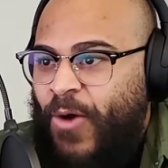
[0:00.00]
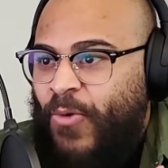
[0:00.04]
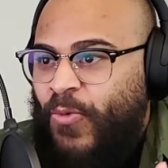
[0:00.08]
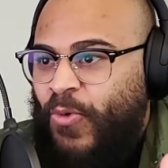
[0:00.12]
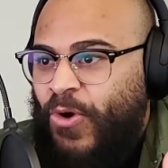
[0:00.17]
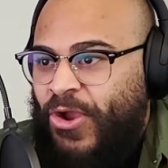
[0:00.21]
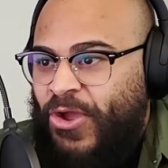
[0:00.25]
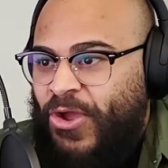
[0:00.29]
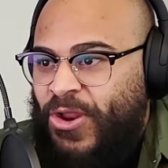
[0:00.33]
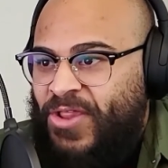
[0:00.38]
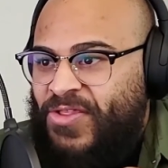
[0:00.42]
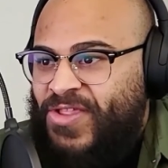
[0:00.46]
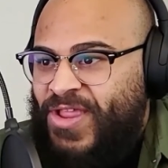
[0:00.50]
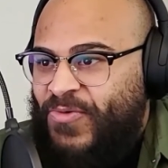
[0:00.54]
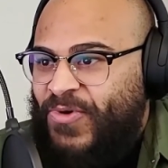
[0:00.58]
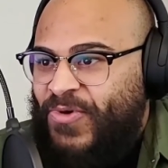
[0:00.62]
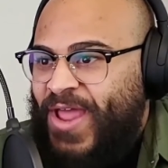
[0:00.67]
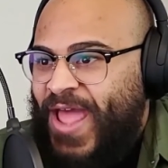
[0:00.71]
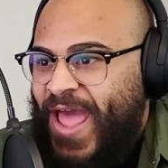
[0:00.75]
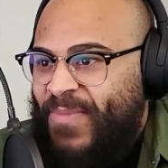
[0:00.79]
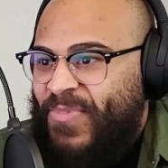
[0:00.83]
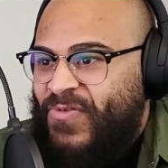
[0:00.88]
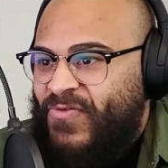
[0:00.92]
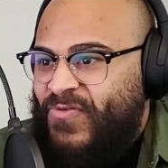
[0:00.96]
we're going to see what
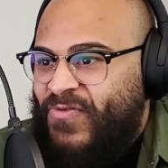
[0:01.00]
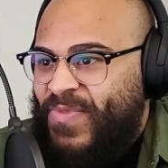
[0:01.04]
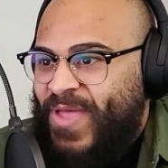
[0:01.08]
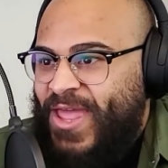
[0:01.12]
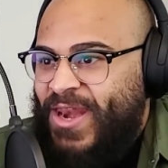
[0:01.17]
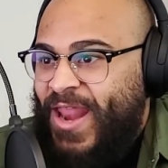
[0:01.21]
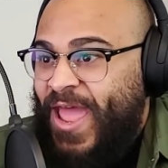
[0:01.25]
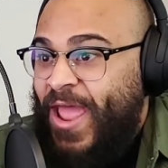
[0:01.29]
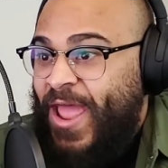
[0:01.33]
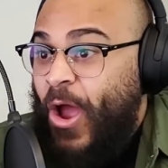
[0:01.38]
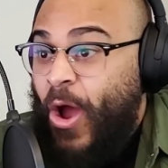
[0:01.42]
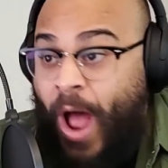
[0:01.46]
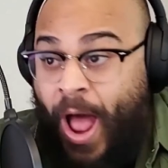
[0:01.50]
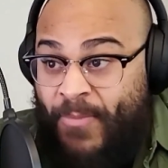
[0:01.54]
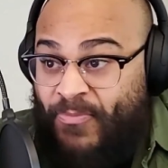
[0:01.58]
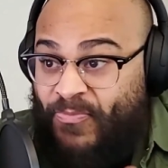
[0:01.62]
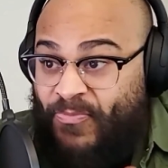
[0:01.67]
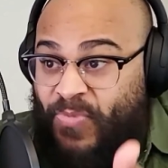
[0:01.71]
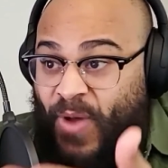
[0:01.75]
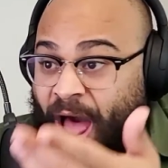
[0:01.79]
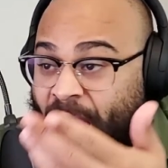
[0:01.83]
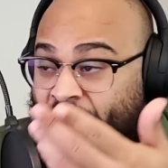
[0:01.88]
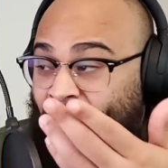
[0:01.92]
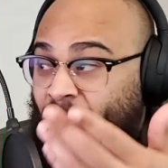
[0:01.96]
happens from that. And
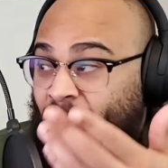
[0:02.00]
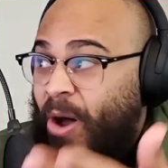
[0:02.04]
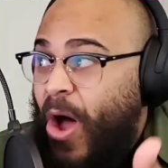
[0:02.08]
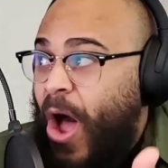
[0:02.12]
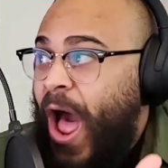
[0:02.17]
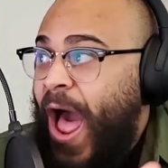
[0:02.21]
I'm